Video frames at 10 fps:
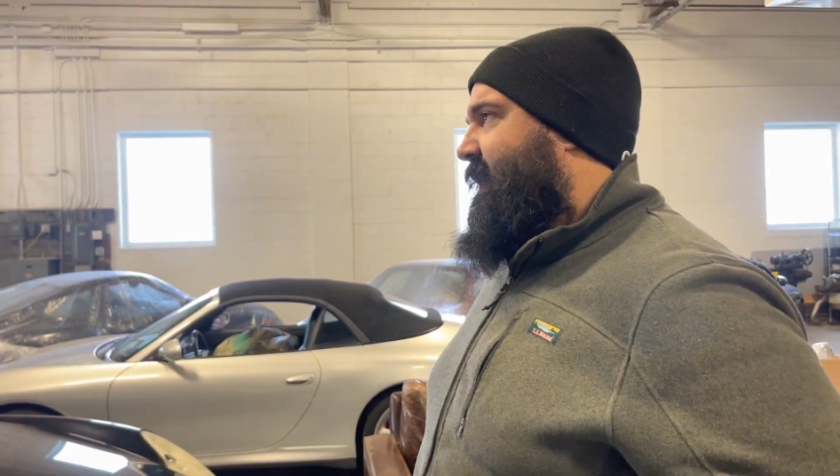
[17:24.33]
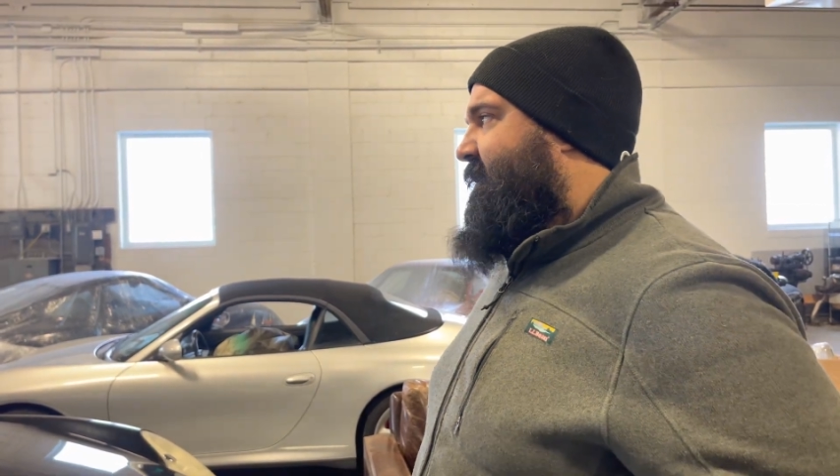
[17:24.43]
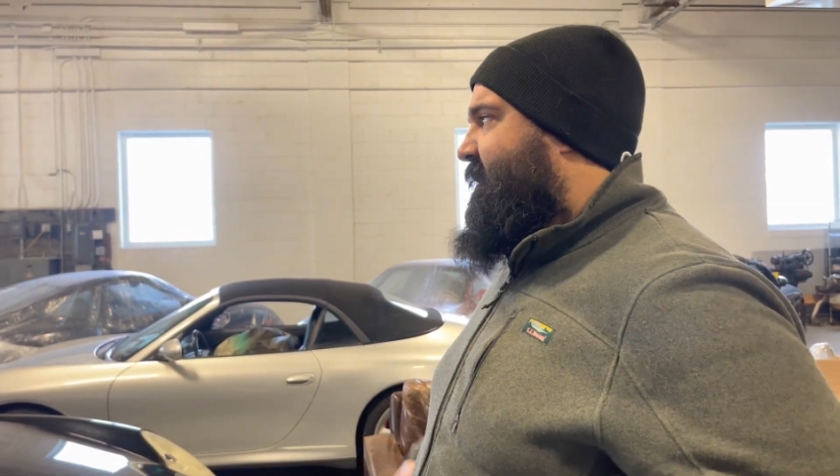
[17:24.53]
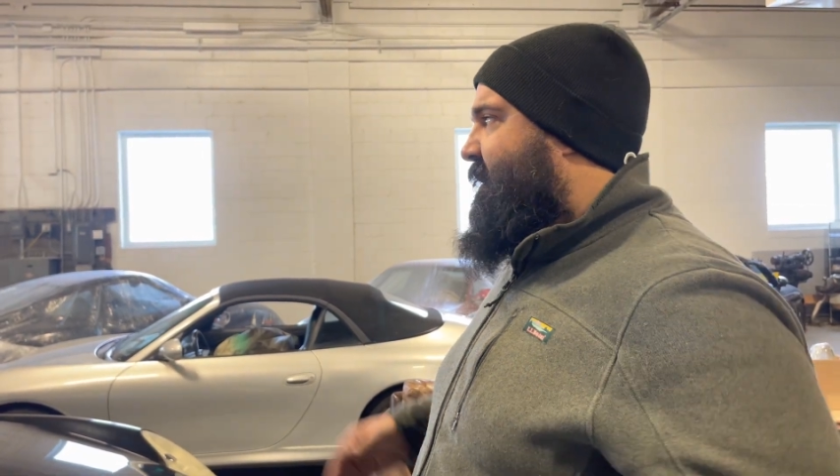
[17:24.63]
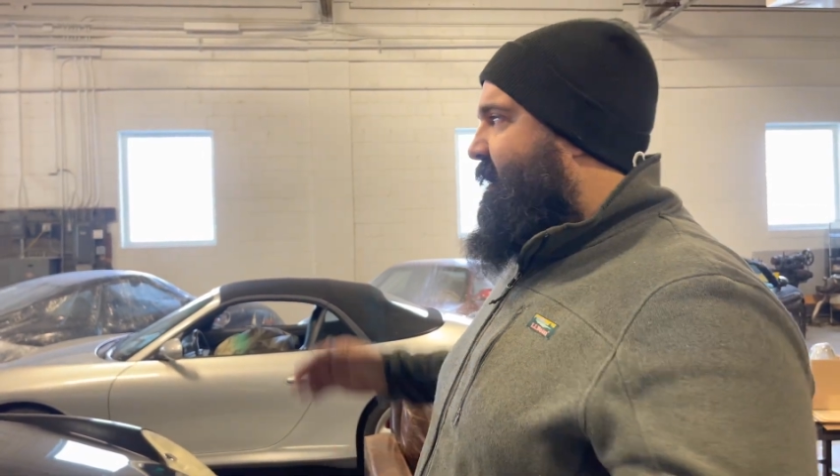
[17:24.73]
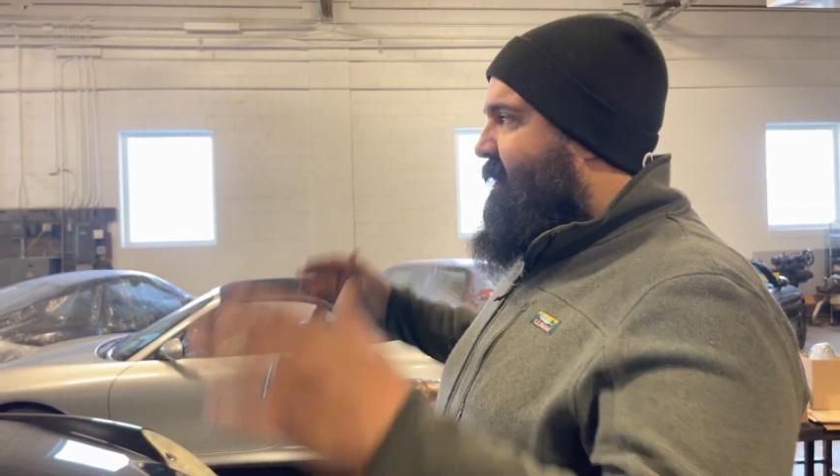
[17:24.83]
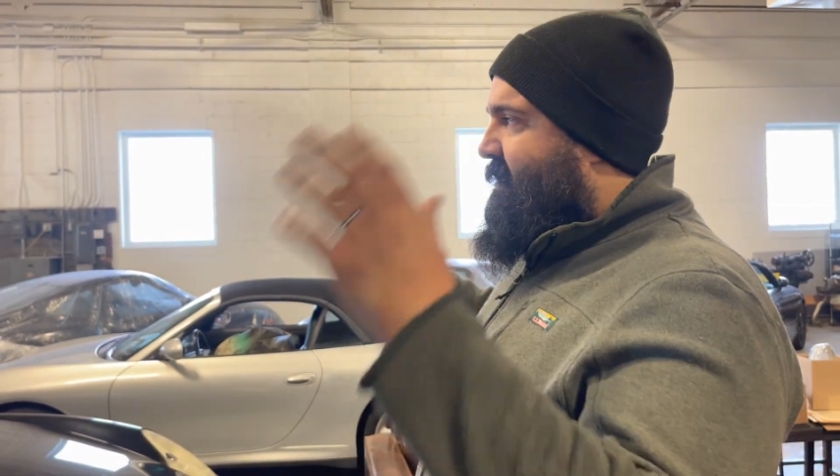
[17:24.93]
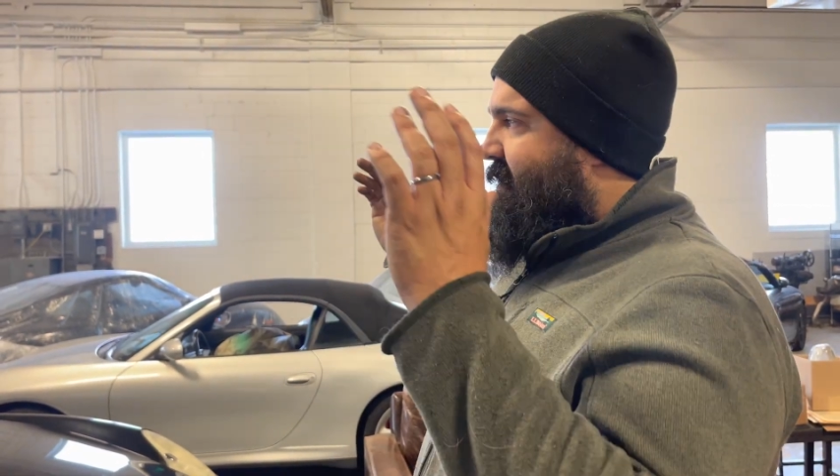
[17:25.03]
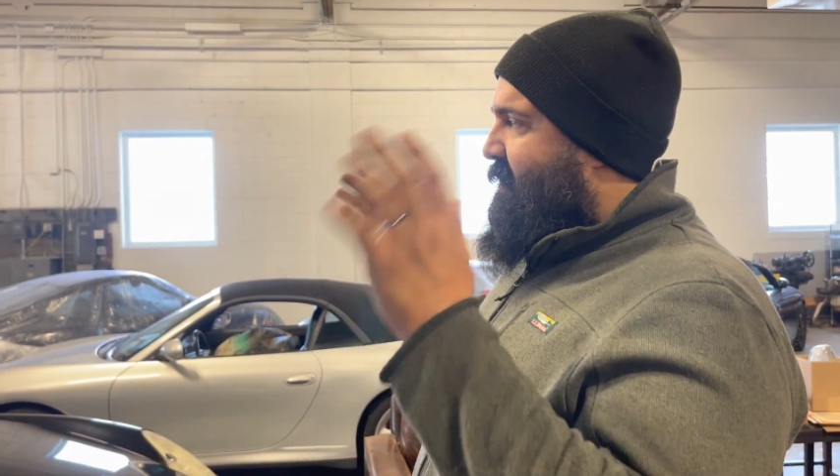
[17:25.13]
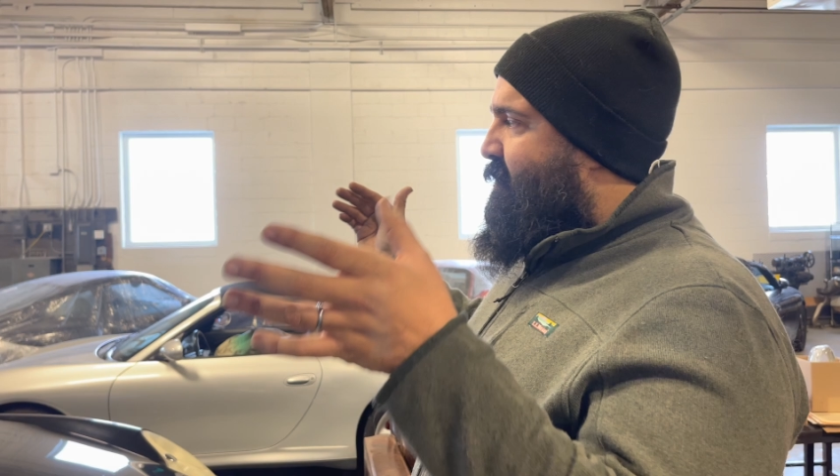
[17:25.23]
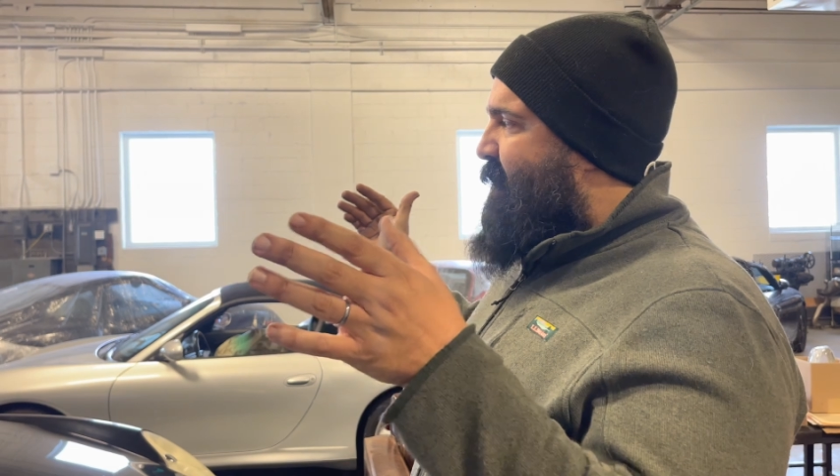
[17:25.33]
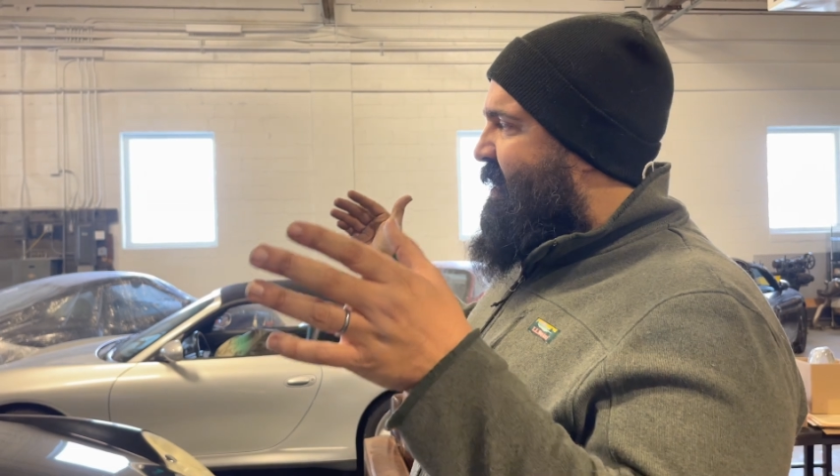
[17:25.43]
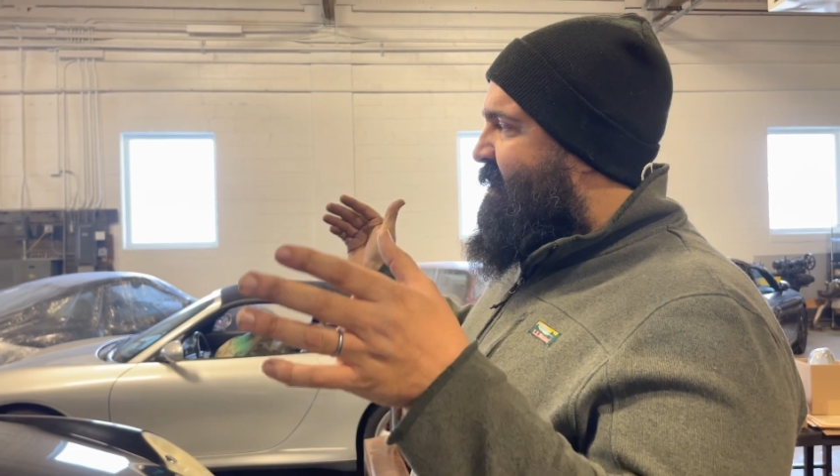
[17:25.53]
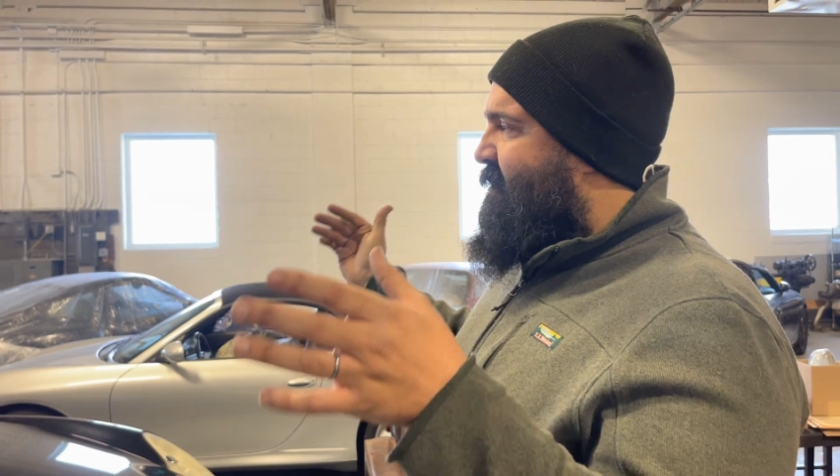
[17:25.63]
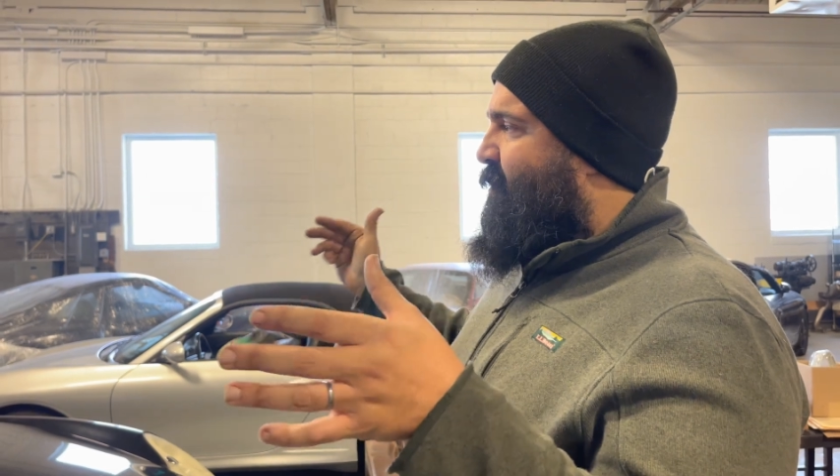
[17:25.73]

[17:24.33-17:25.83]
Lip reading: I think it's the space,